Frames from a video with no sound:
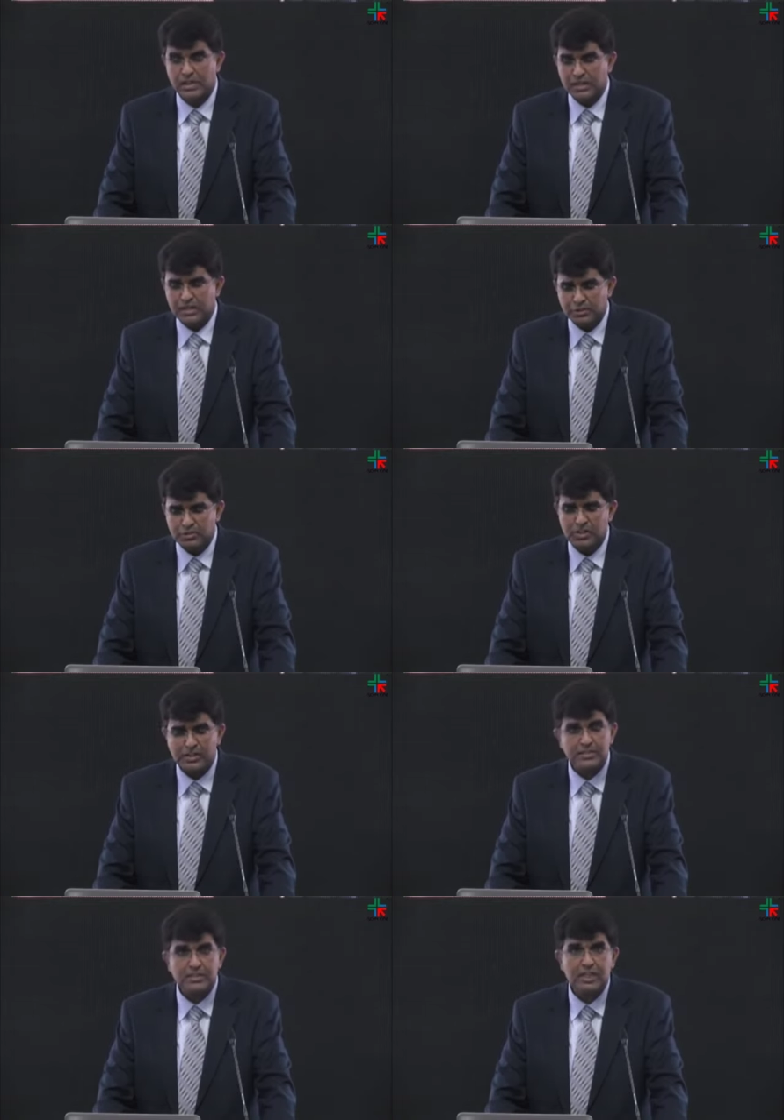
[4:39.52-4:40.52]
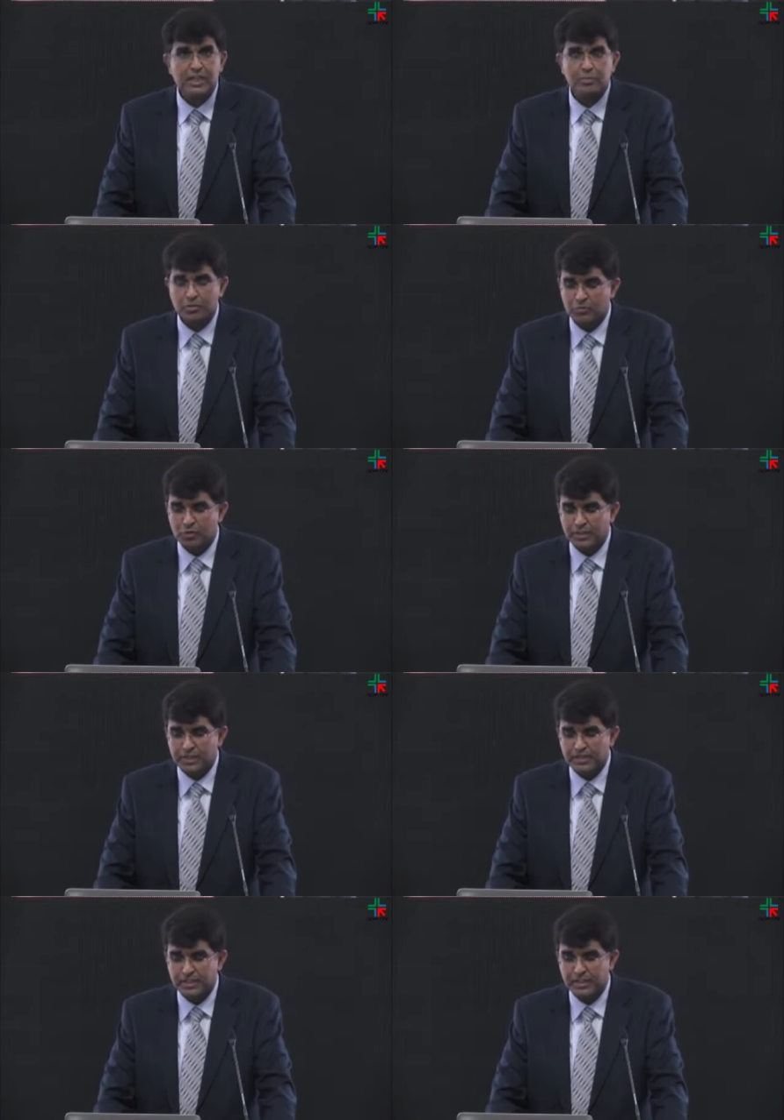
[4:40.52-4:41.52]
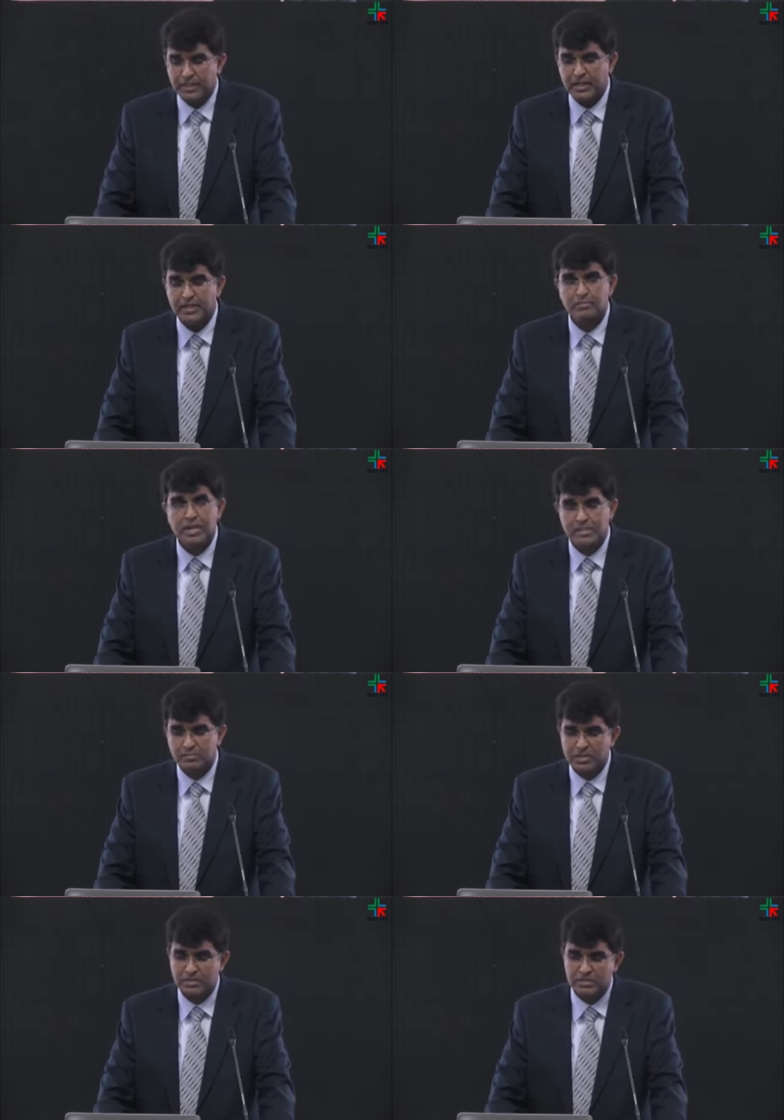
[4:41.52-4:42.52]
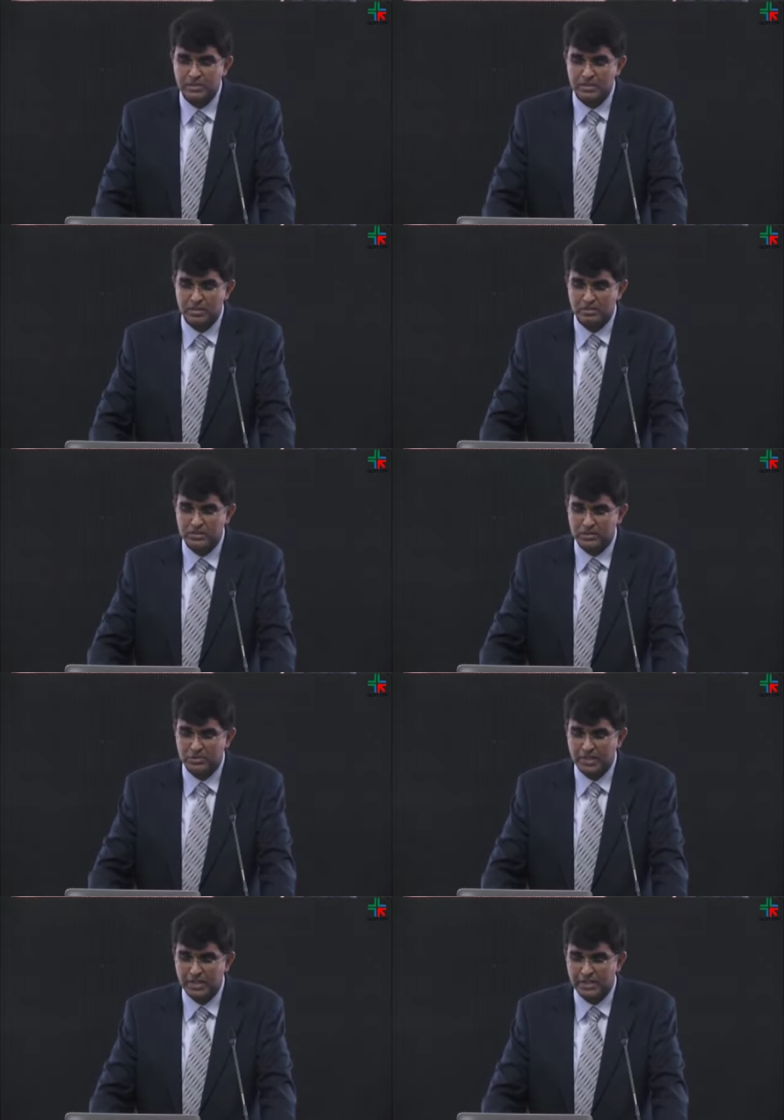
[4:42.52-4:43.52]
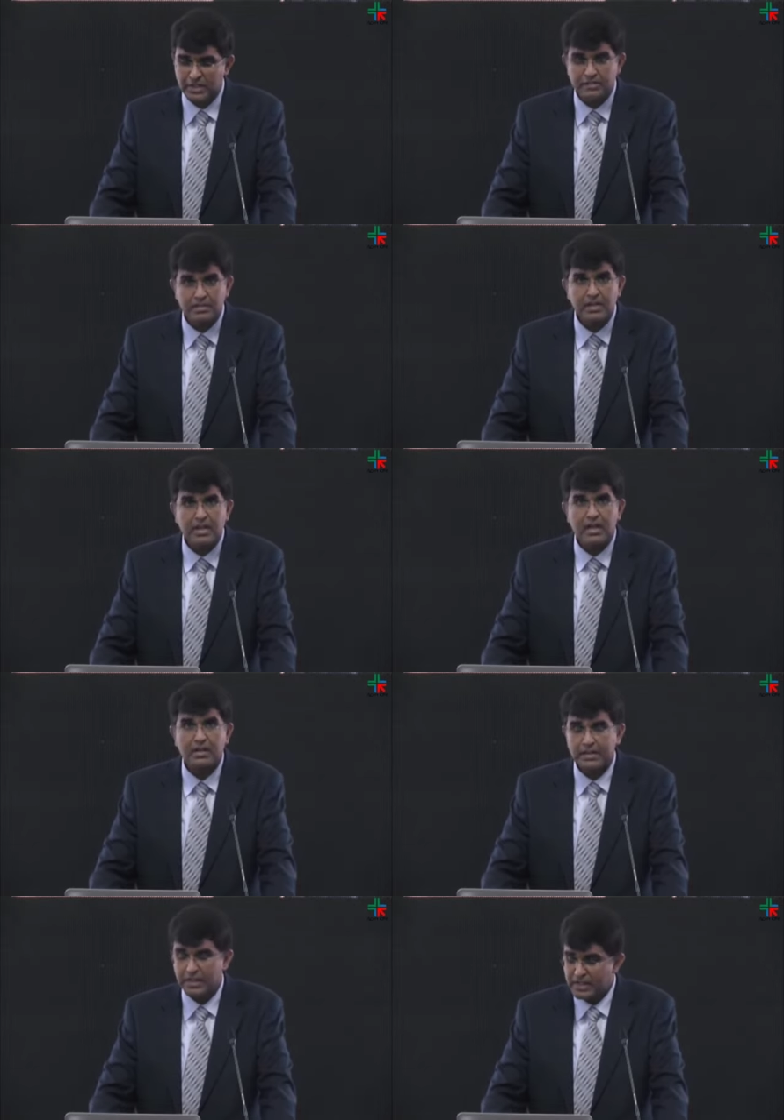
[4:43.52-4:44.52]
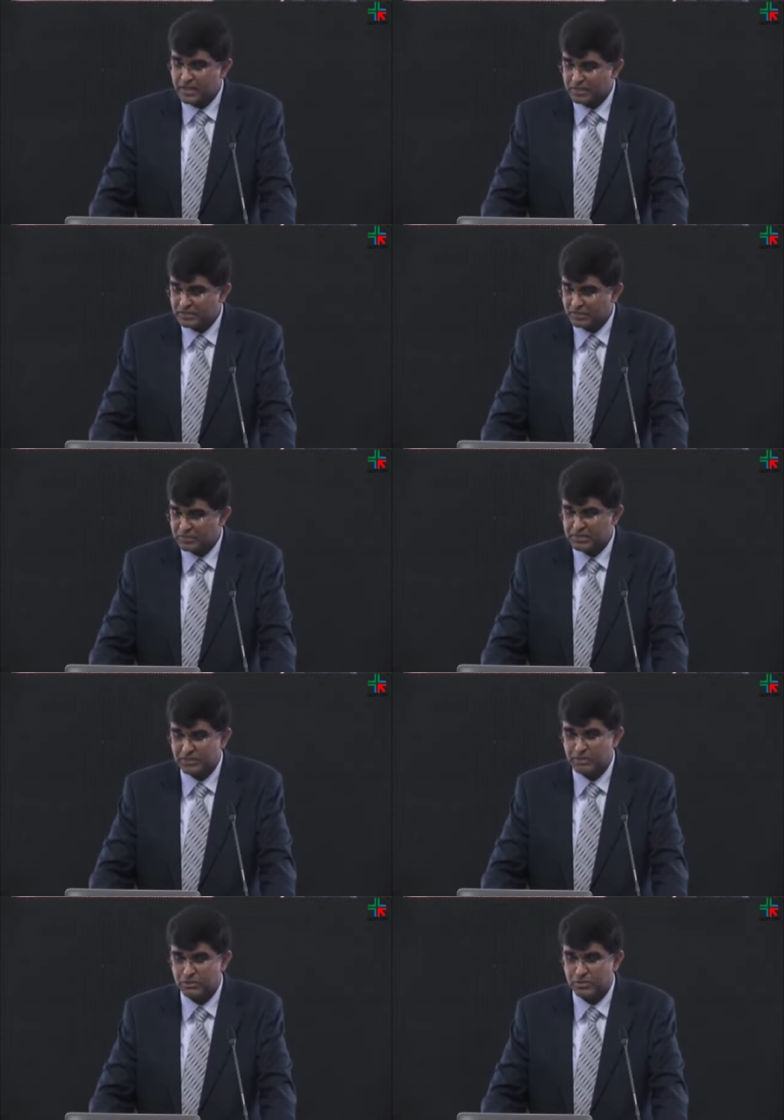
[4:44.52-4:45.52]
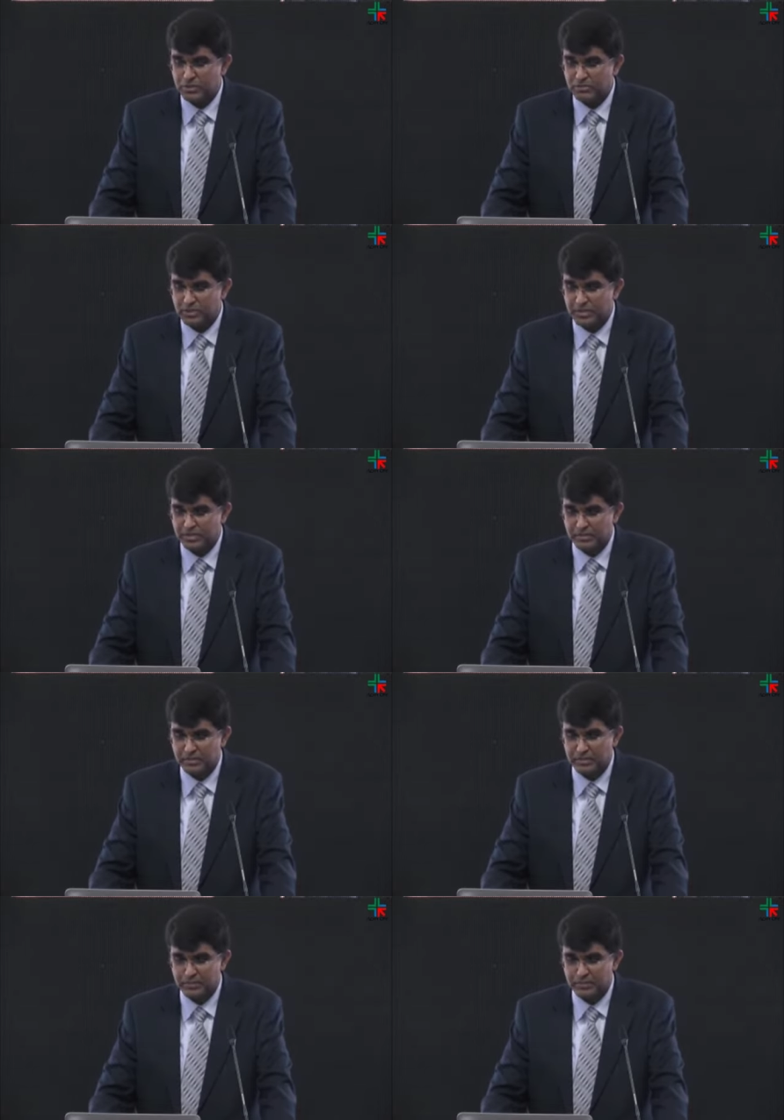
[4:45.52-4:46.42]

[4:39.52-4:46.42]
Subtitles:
usually doesn't occur before day 3 and has maximal incidence around 6 to 8 days and rarely occurs after 7 to 21 days.